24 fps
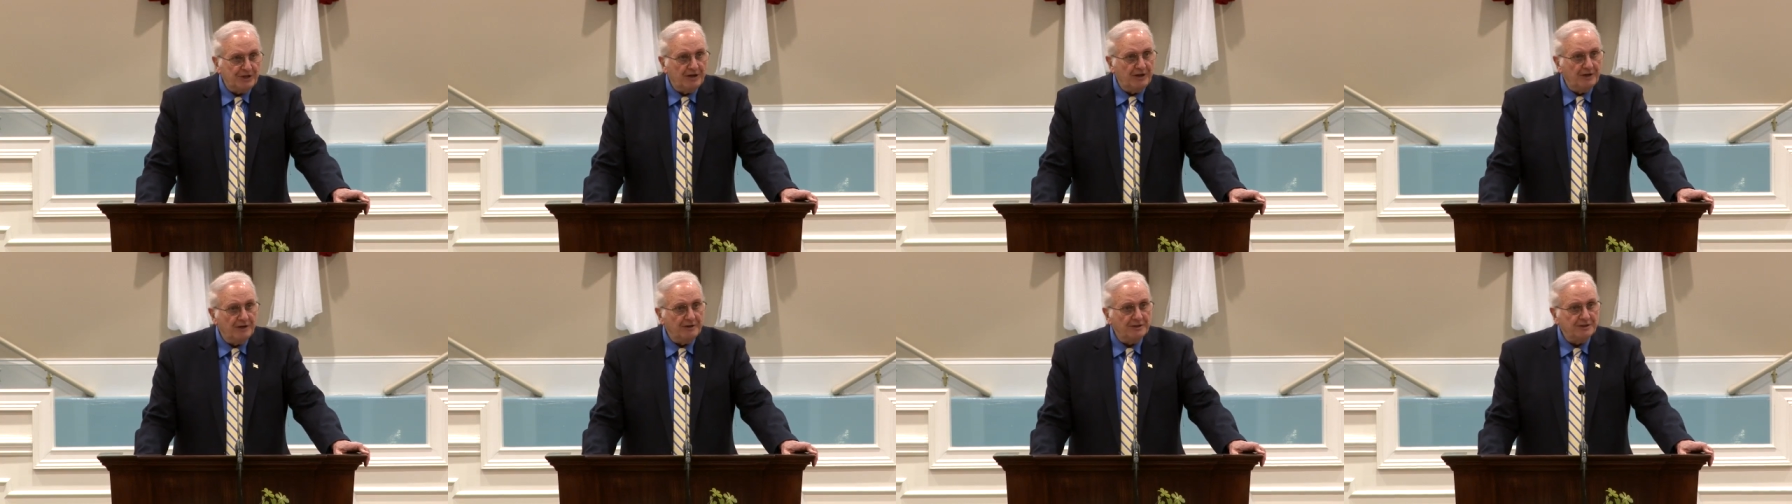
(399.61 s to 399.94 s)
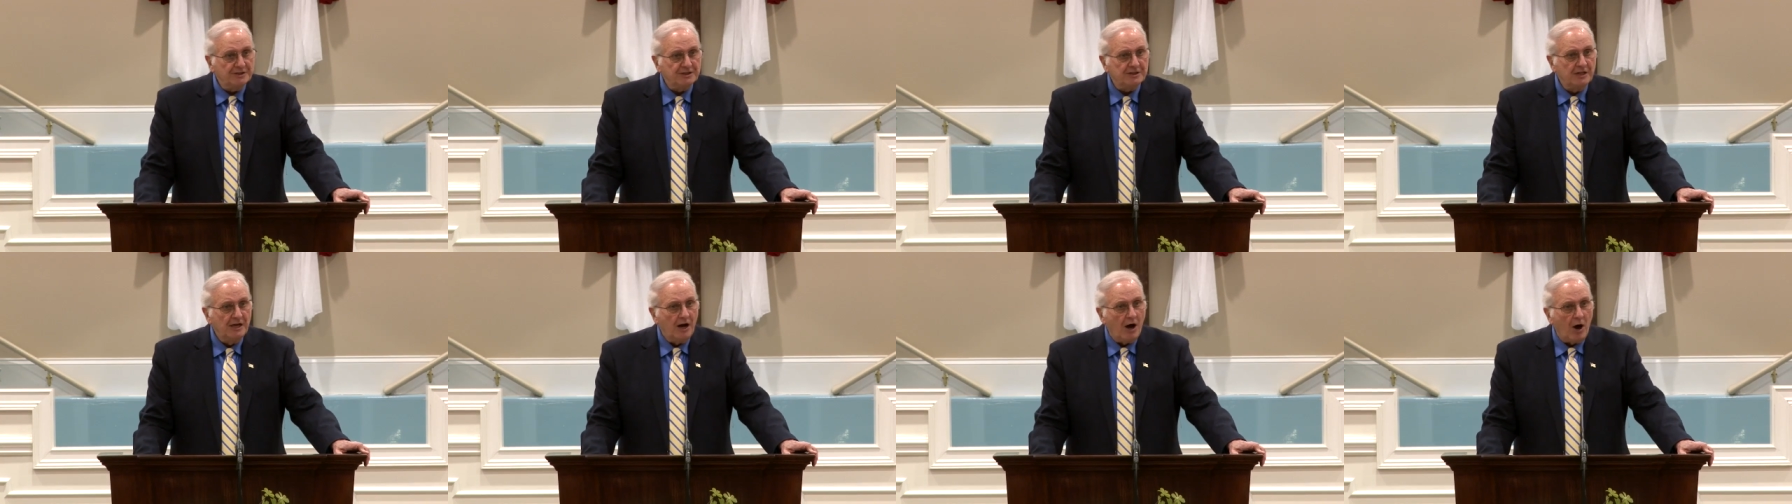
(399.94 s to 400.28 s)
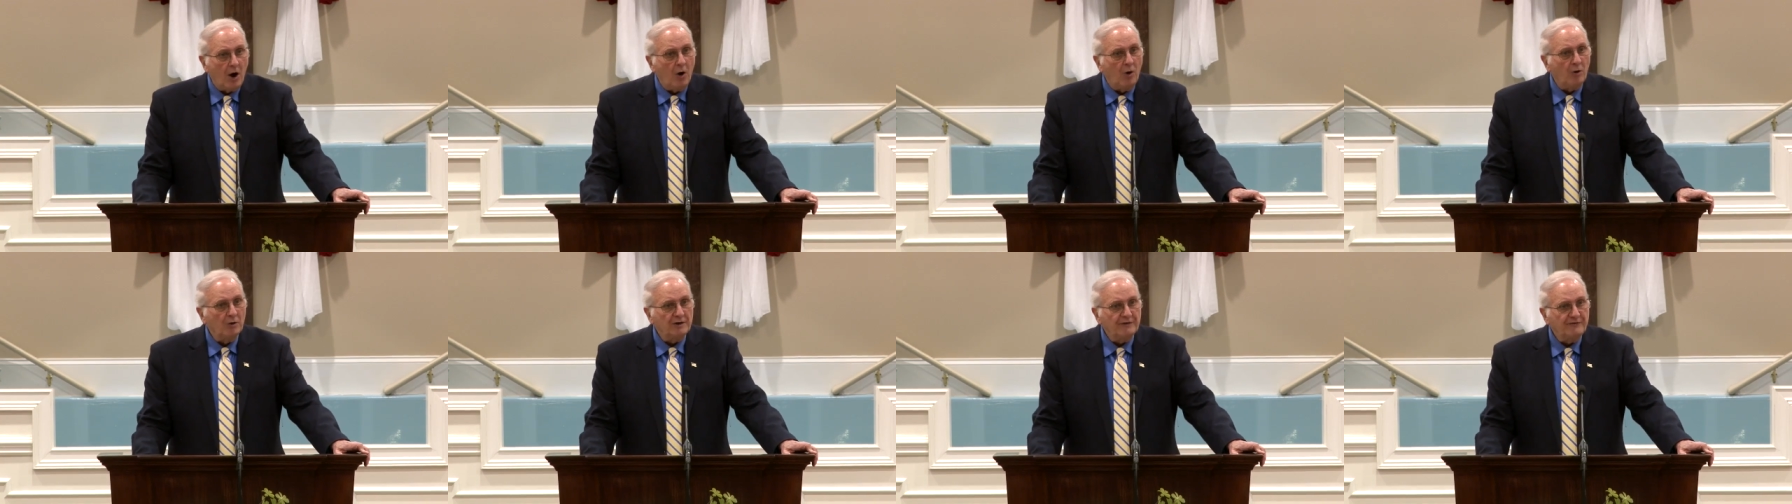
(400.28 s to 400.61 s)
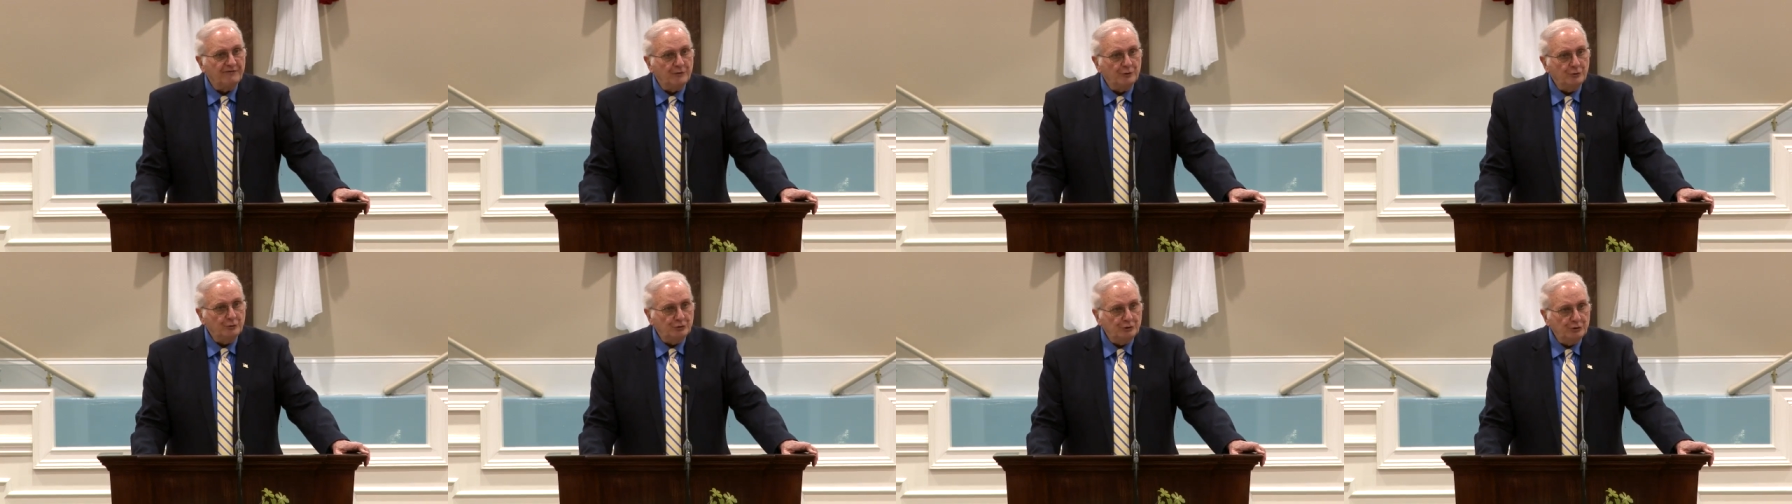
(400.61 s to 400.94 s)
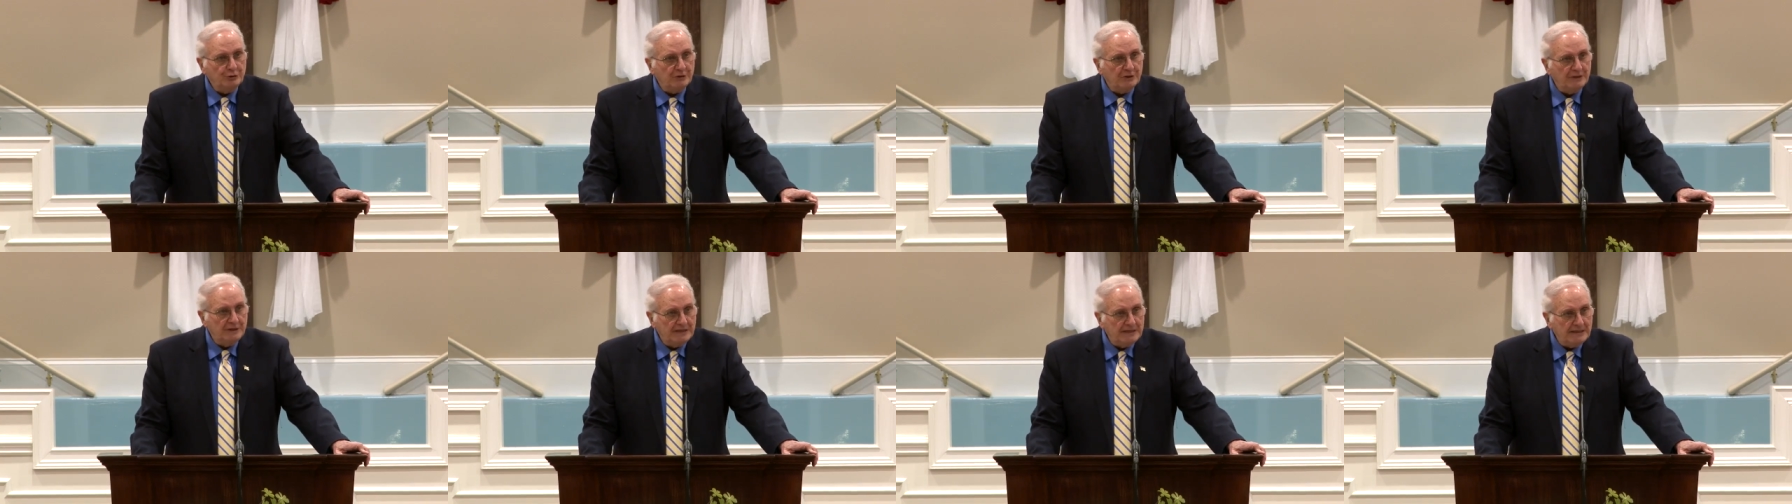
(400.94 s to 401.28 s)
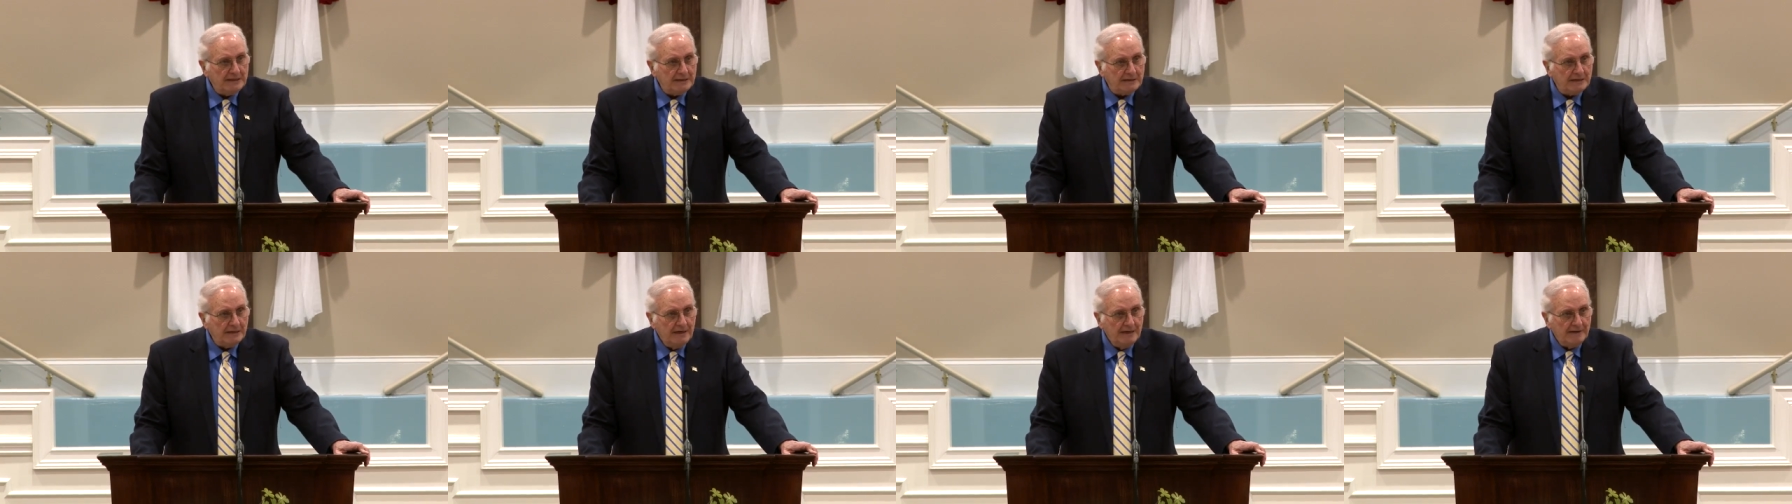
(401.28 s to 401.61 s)
years, all the food you can
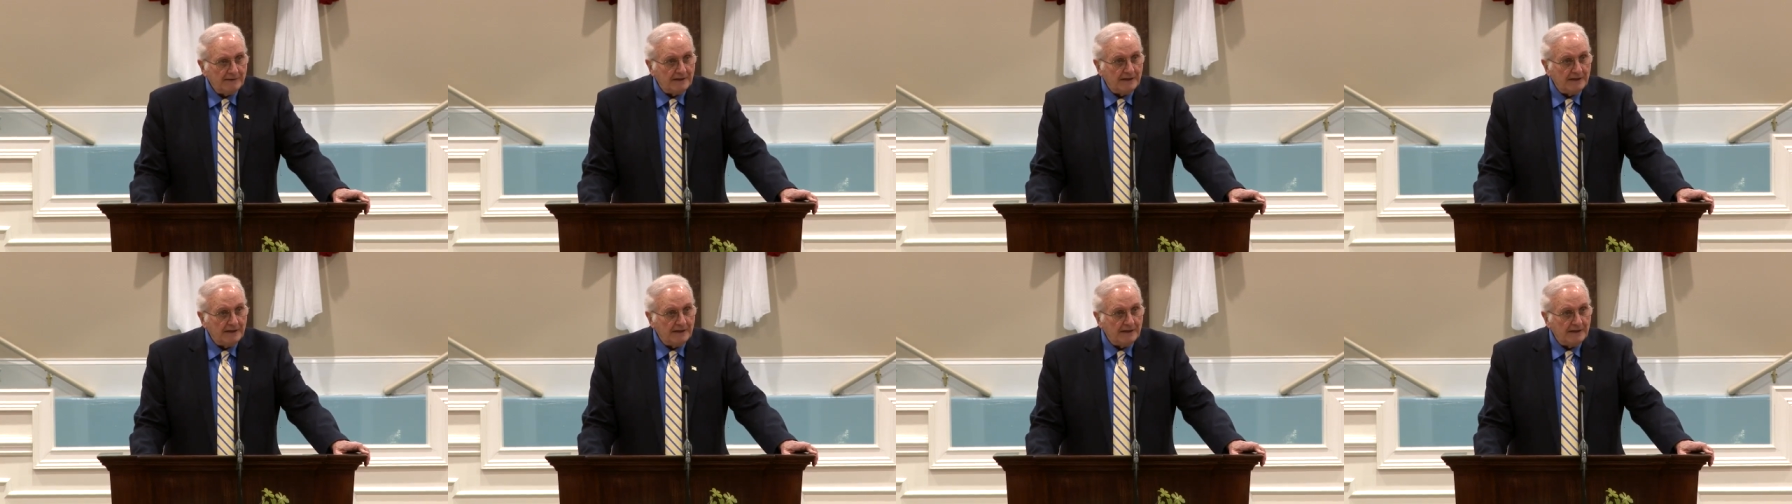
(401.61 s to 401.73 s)
eat,